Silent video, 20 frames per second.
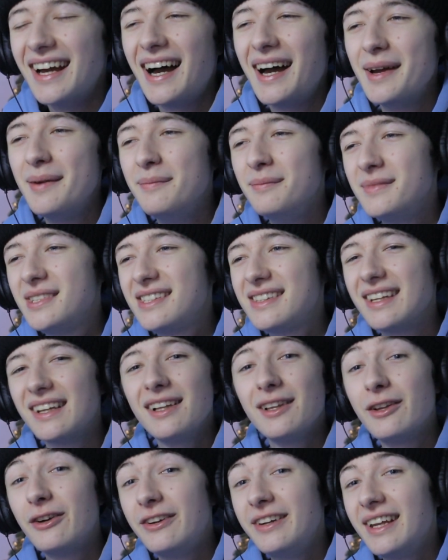I'm
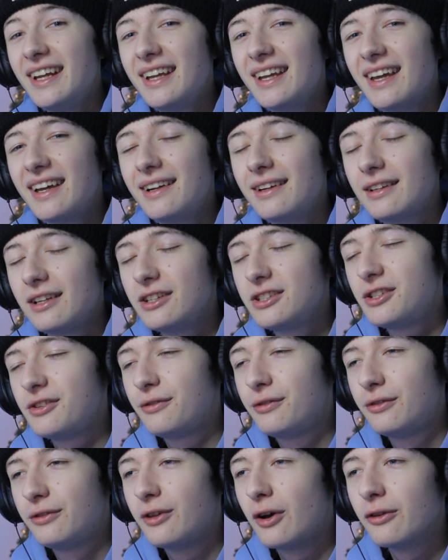still learning English.
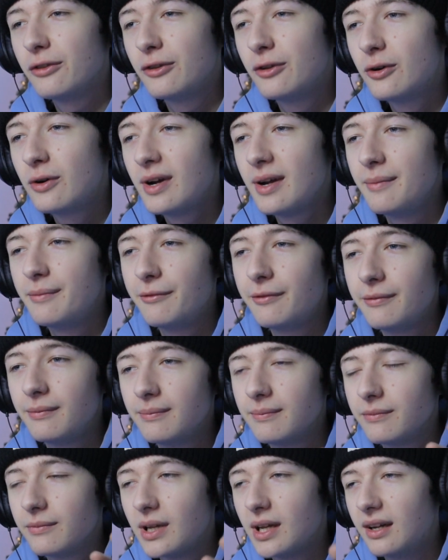If you don't
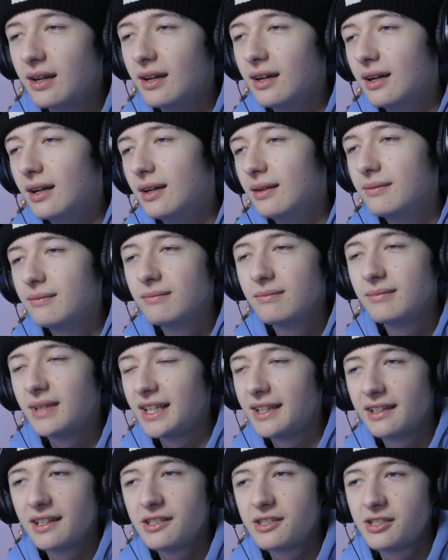know,
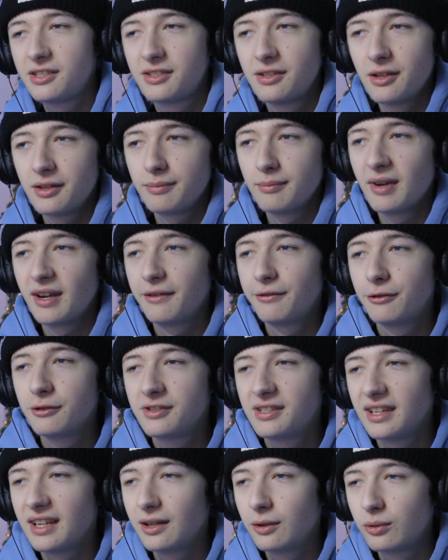English is not my
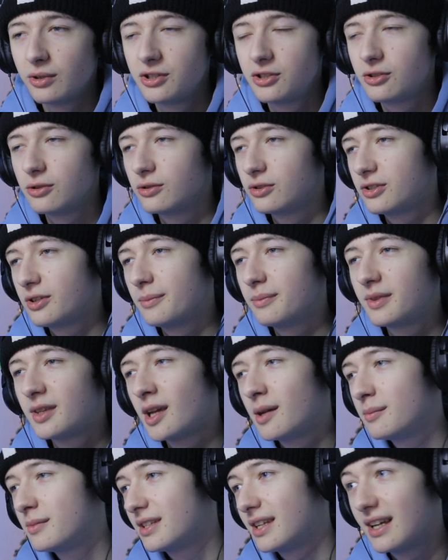first language, so
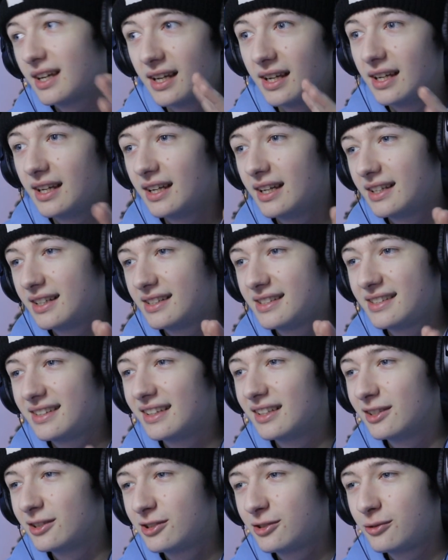sometimes I
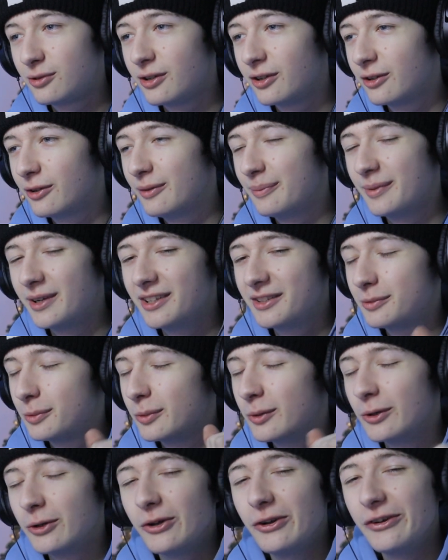still struggle, but
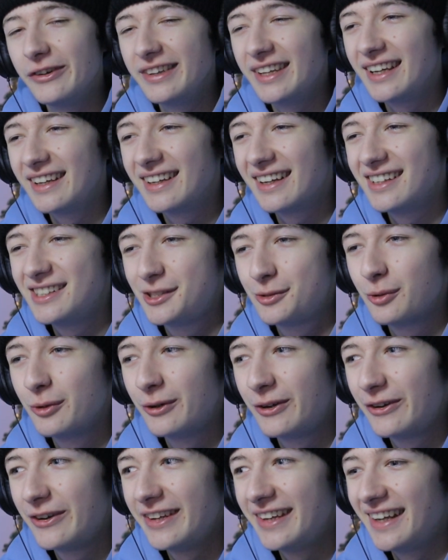we're learning, guys,
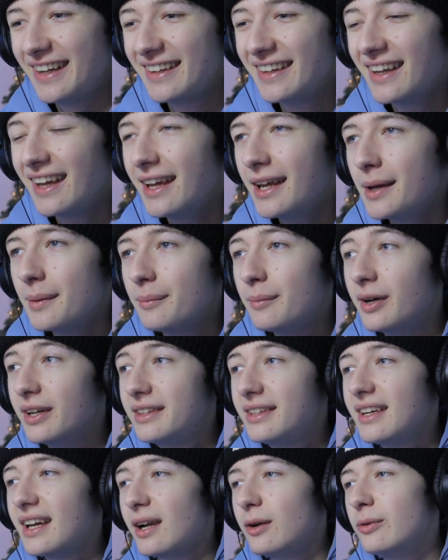we're learning.
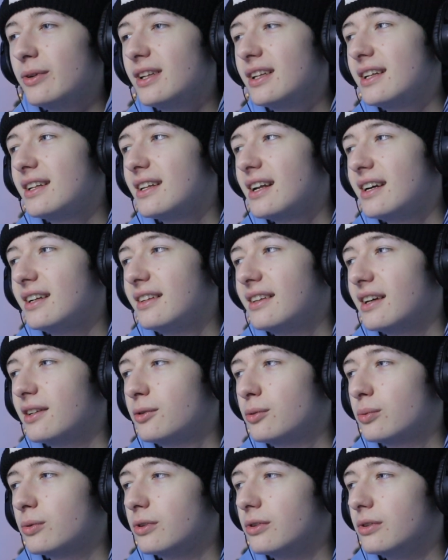But yeah, I really like
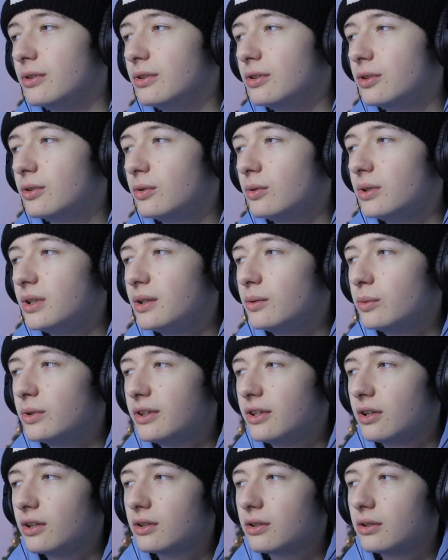that we're going
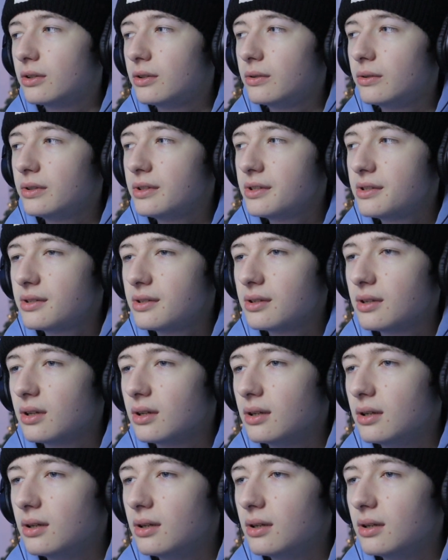with the chorus.